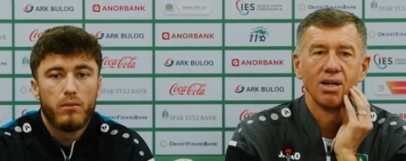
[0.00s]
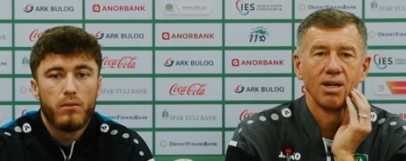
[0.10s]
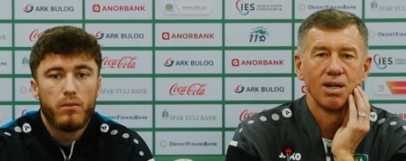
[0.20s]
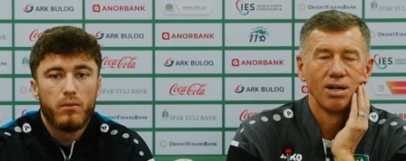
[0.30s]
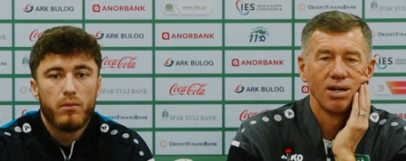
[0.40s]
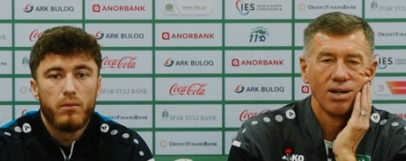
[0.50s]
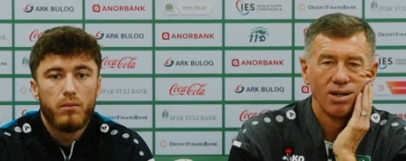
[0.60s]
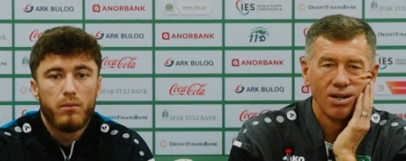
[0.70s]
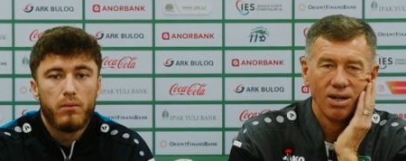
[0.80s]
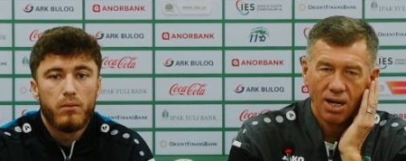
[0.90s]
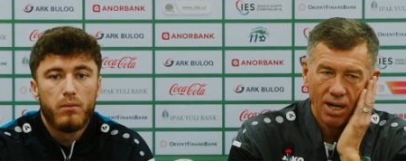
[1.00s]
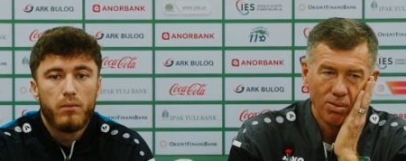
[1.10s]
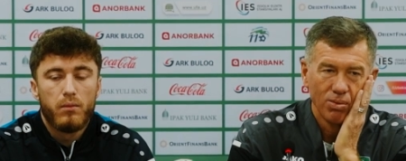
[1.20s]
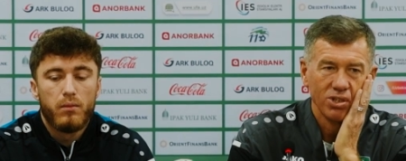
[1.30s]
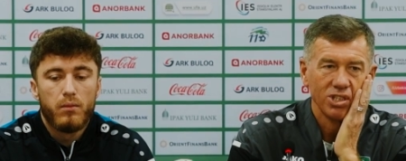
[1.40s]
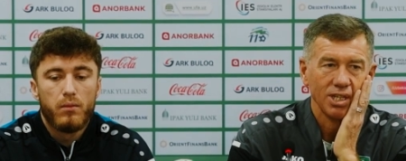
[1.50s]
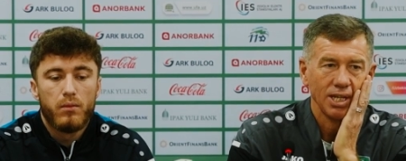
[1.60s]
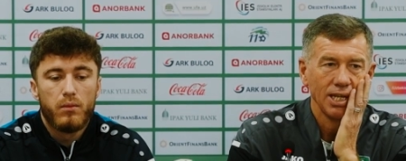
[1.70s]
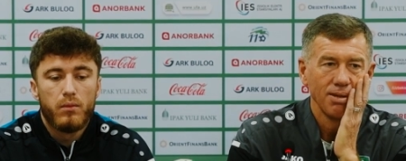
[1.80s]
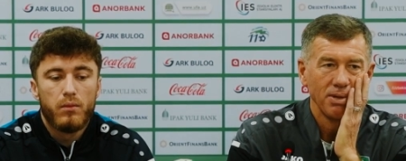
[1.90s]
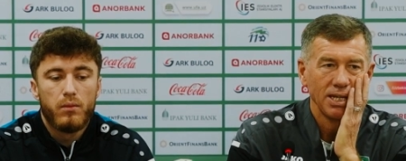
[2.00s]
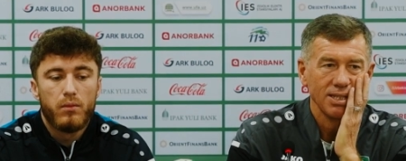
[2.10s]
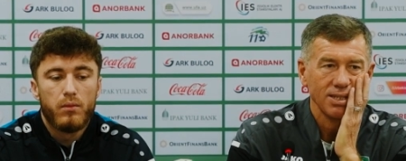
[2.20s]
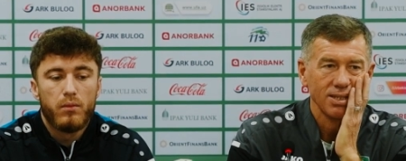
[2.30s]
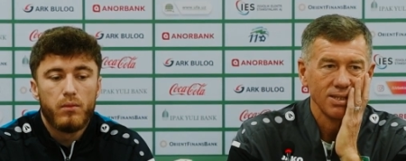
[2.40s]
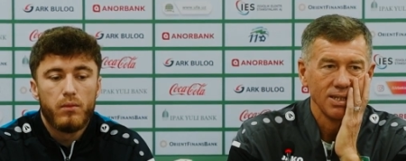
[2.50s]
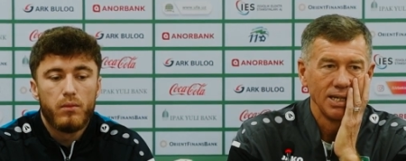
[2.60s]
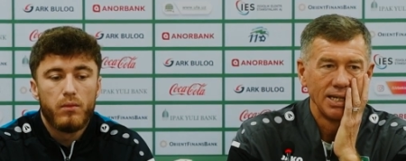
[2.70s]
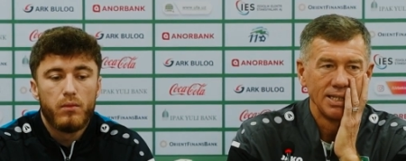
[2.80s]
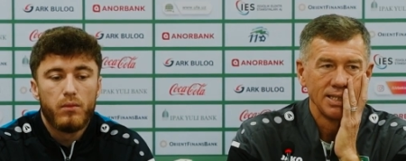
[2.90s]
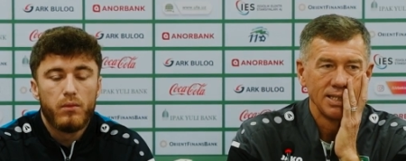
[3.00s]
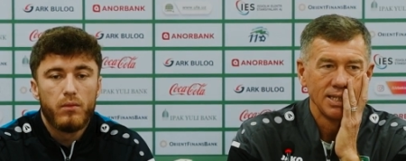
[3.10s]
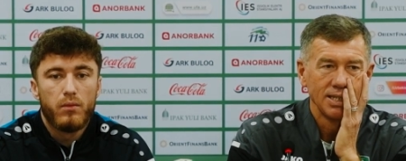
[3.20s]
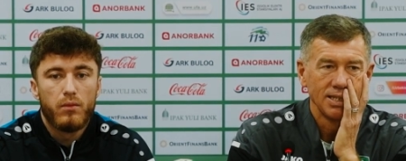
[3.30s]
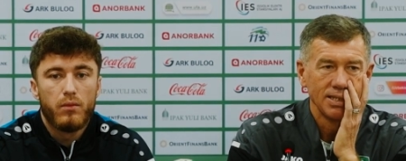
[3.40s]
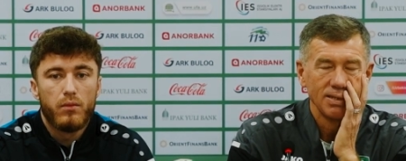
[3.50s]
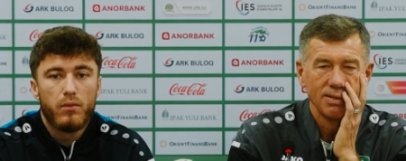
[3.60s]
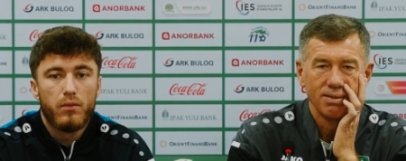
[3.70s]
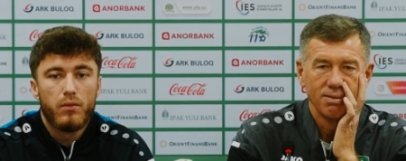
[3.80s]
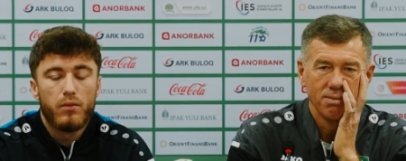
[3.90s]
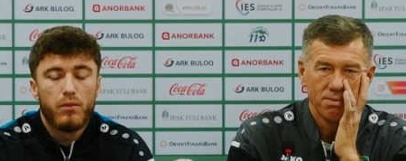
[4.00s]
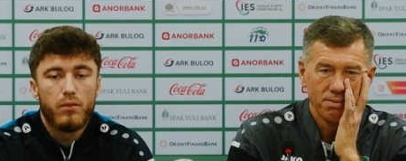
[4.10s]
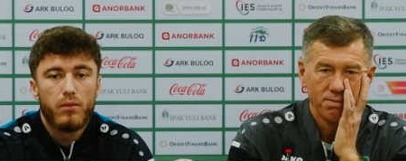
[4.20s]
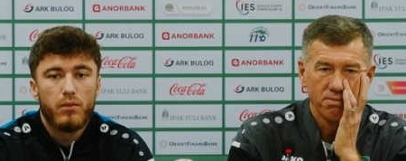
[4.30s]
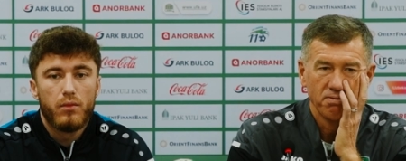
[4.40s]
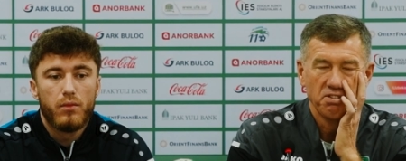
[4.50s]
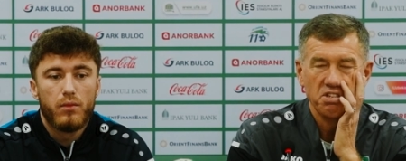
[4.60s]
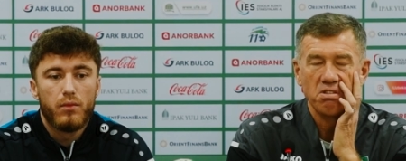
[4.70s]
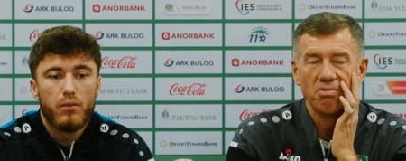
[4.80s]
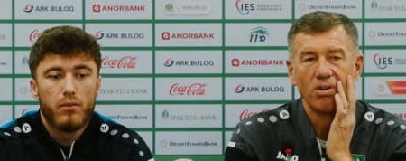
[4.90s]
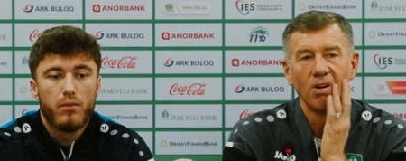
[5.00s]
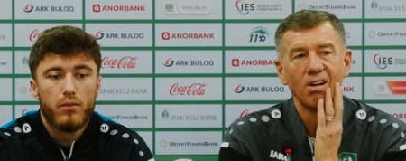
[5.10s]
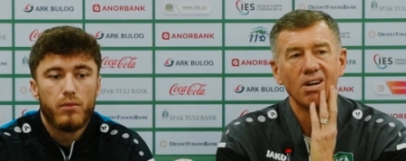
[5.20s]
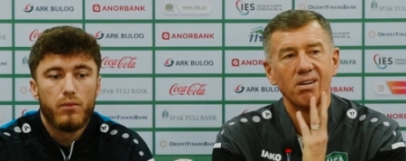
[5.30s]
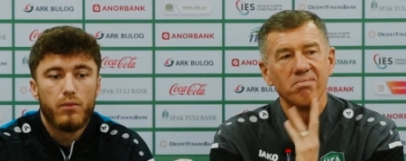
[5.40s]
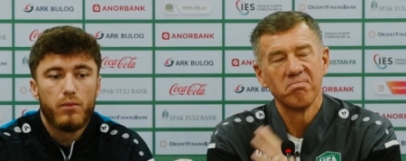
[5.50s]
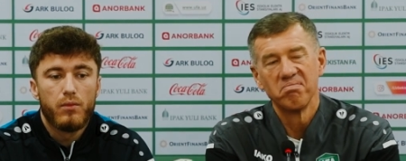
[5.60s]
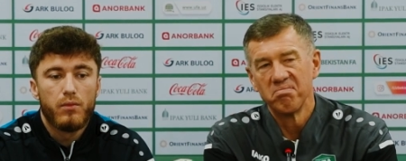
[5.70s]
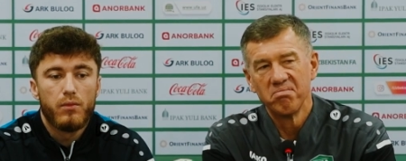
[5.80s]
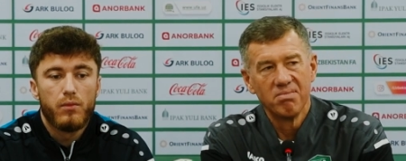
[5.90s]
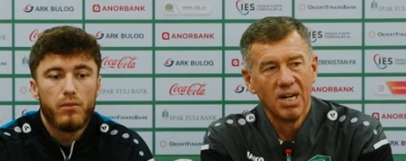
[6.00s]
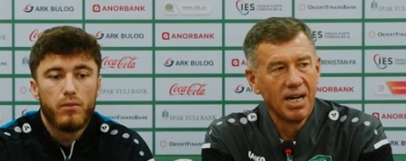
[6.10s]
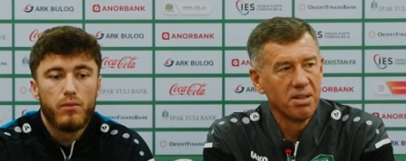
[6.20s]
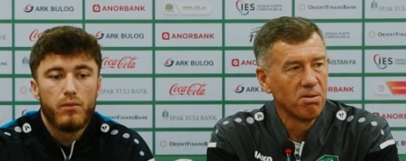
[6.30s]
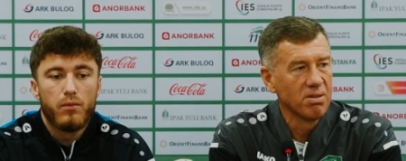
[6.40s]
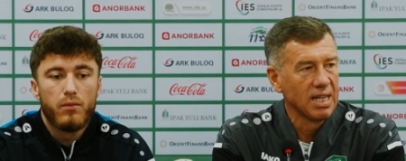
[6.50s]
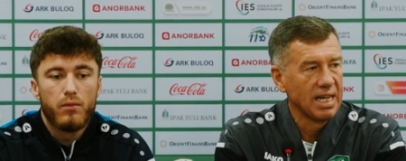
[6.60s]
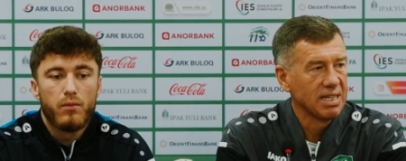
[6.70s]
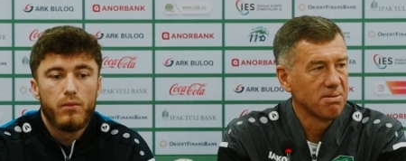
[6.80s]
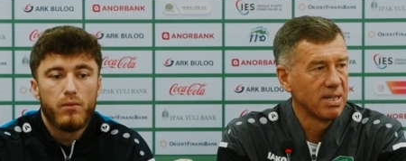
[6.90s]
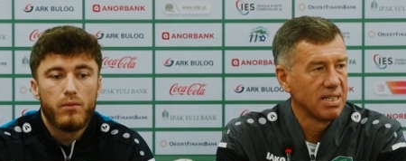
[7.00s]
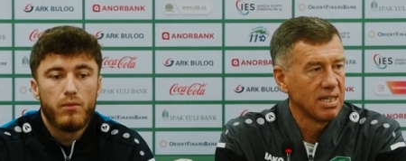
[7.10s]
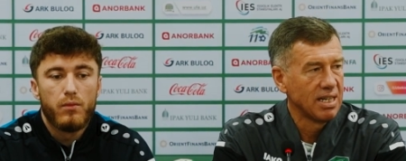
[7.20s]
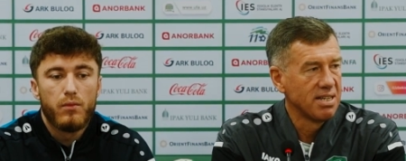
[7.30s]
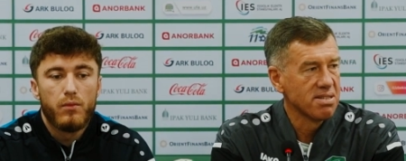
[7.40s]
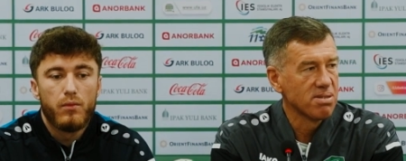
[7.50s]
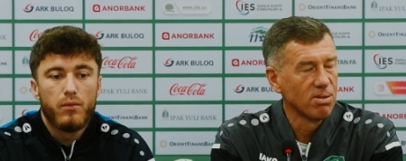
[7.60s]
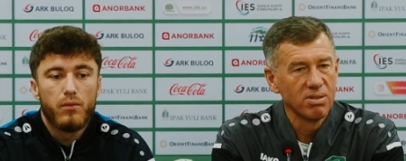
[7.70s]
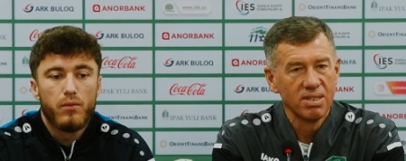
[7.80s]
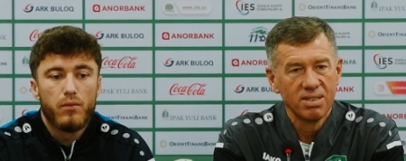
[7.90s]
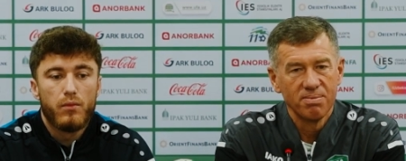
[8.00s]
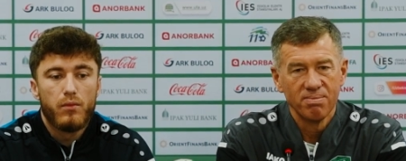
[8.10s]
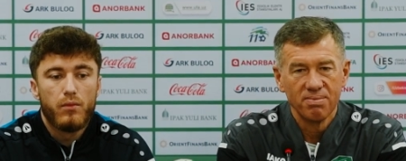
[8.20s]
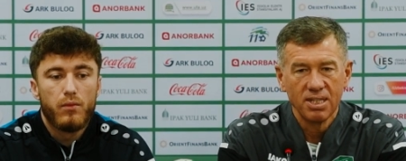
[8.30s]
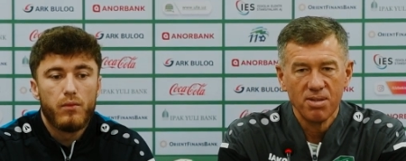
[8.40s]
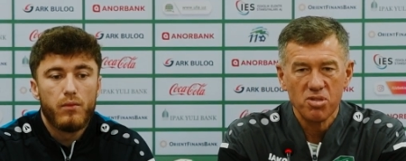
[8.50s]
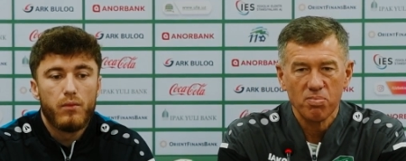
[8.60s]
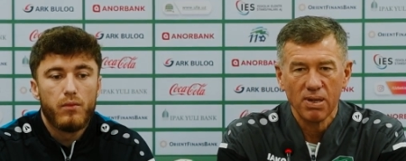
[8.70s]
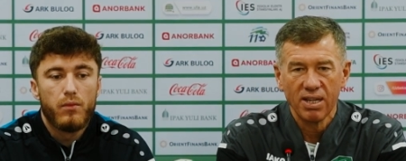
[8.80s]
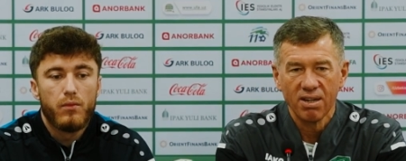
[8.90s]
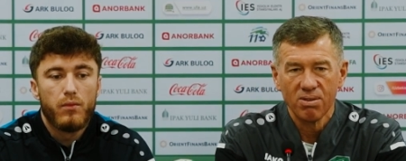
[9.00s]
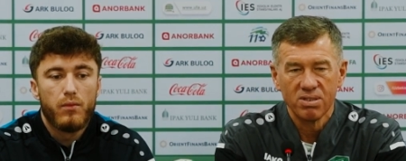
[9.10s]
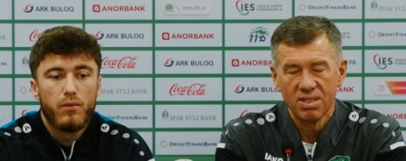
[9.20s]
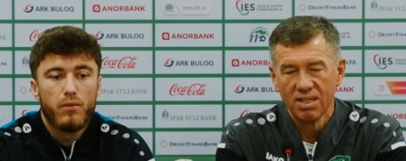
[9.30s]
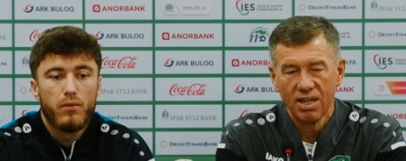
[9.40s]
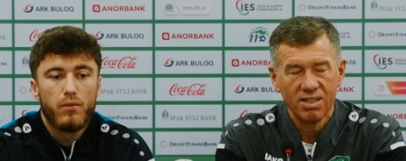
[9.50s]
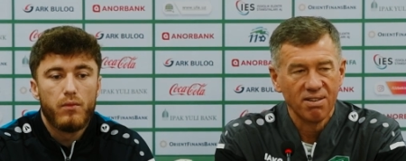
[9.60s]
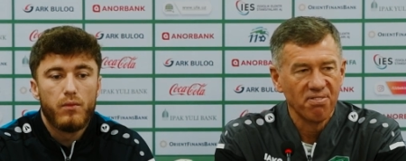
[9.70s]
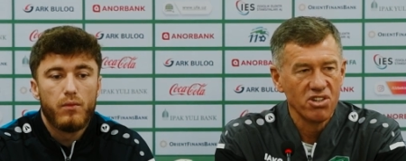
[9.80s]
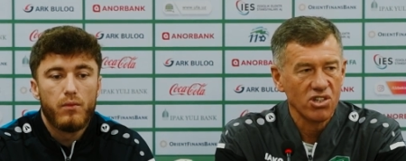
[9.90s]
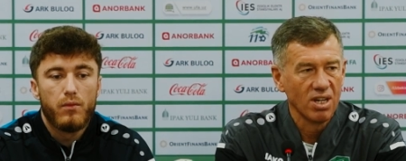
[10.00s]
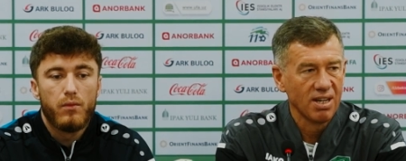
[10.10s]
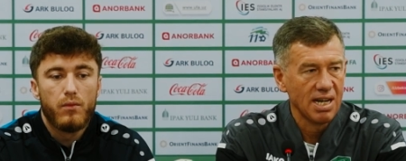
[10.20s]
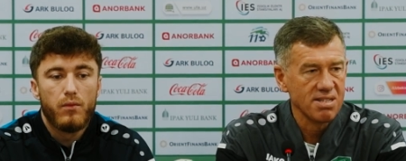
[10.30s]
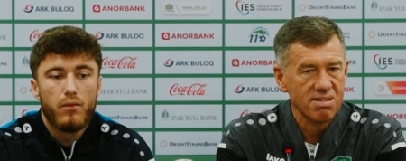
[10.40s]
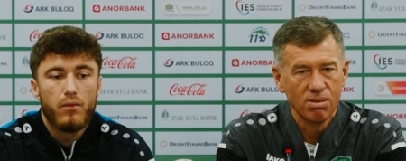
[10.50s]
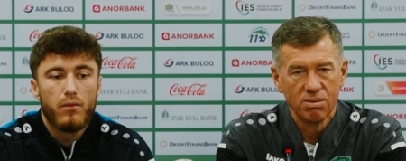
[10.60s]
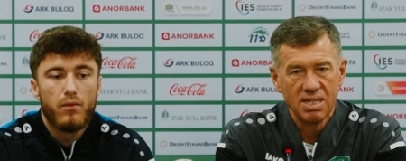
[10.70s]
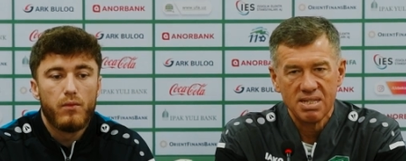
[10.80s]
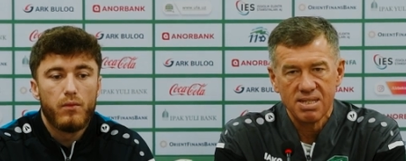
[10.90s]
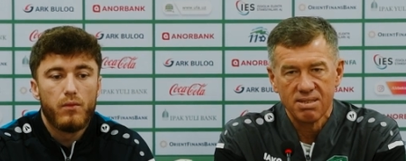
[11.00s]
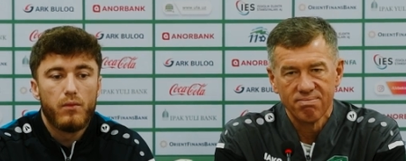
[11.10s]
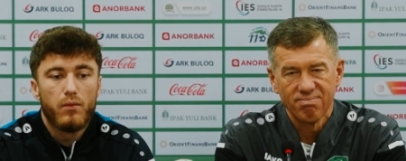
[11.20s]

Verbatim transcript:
Speaker 1: Did you watch the game? I watched the game, yes. And uh, first of all, I don't like when I saw the teams playing on the artificial grass, so that's